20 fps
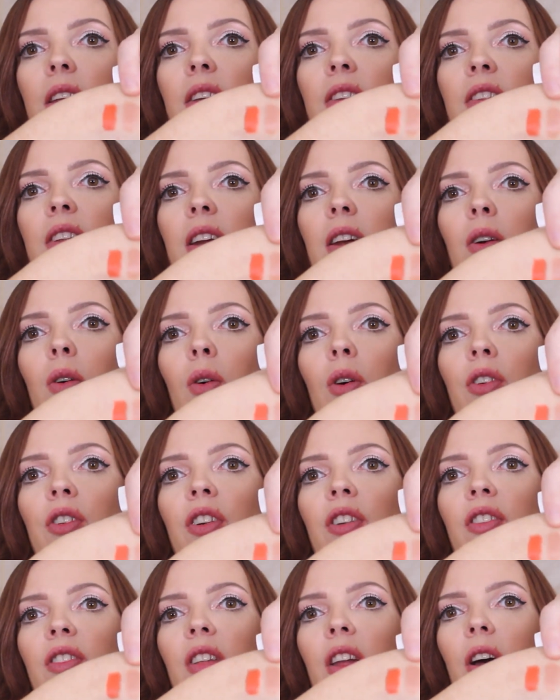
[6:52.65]
Isn't it
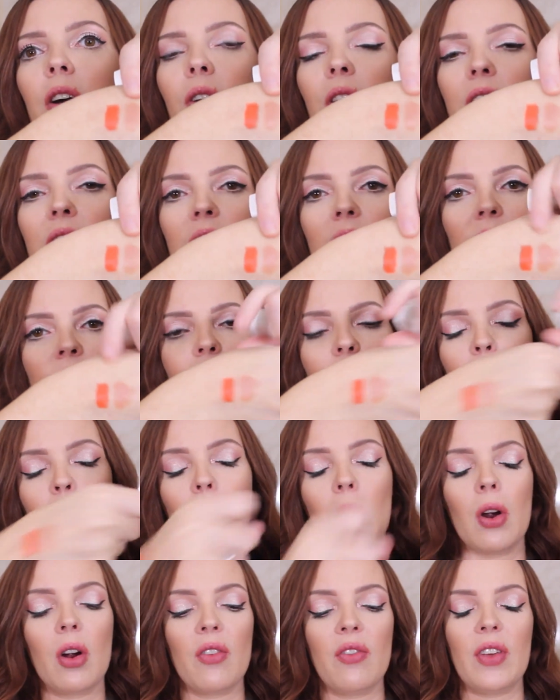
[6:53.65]
gorgeous though? It's like the
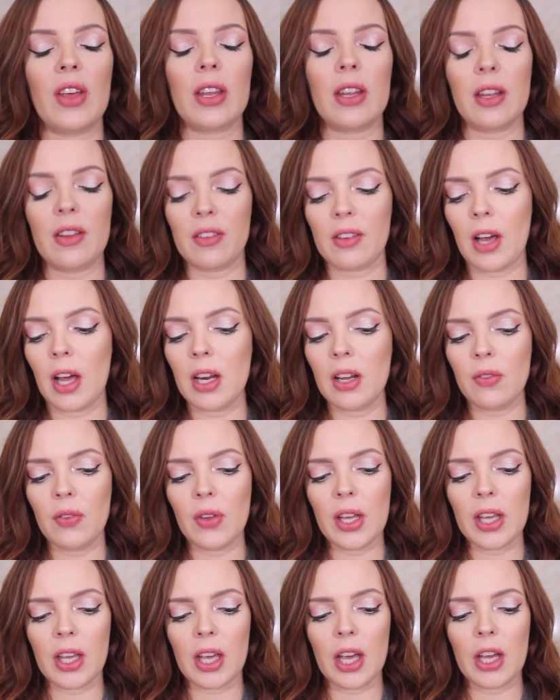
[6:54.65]
perfect, it's kind of
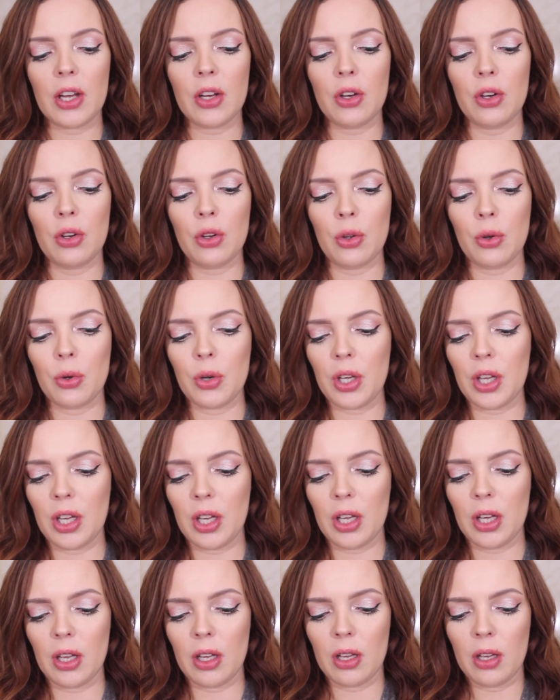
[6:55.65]
like a
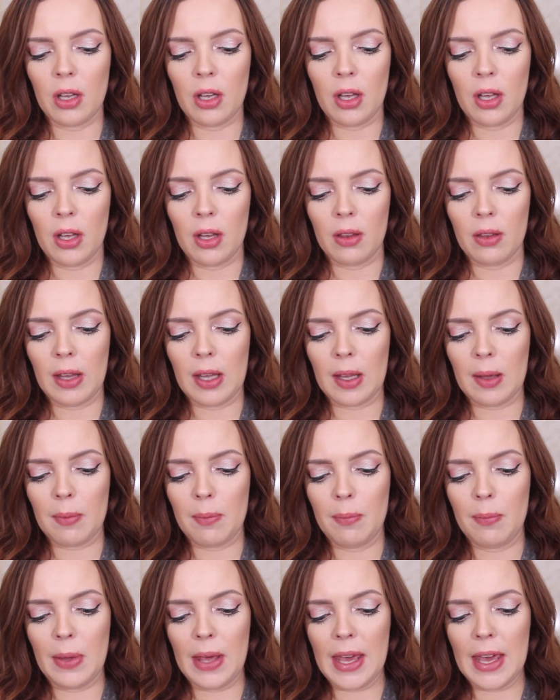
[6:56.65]
nudie,
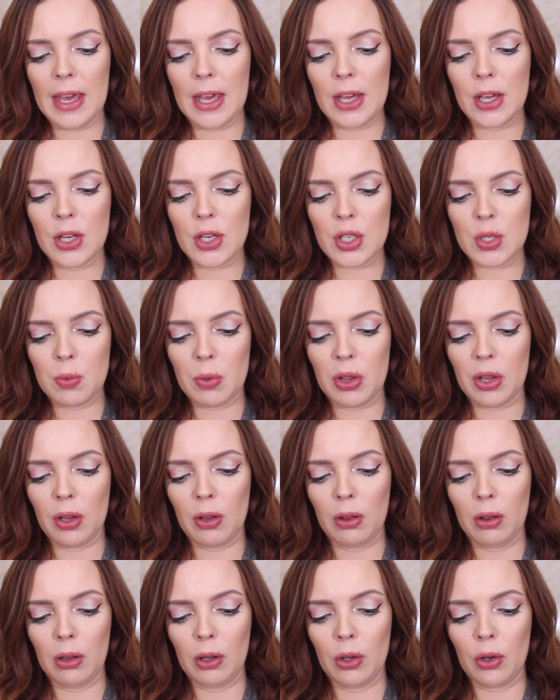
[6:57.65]
like beige with a
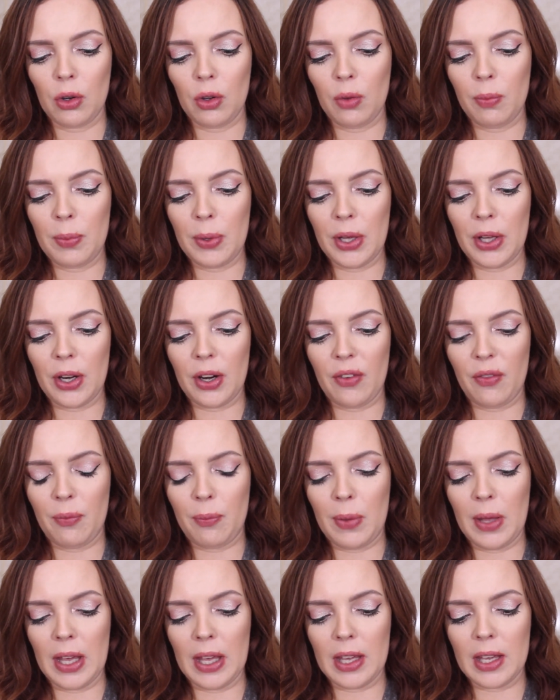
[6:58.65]
little bit
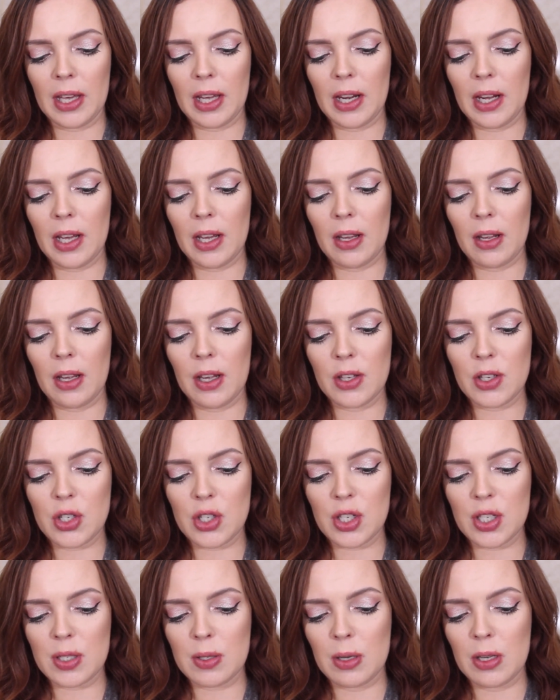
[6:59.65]
of pink in it.
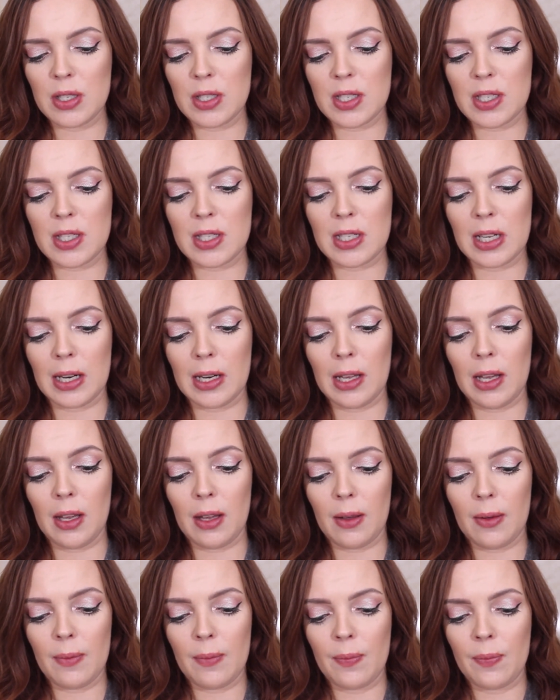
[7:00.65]
It's just, it's
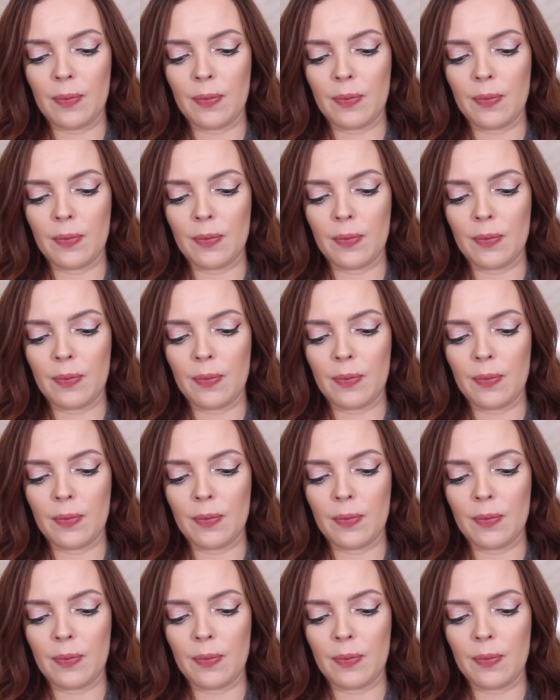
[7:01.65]
stunning.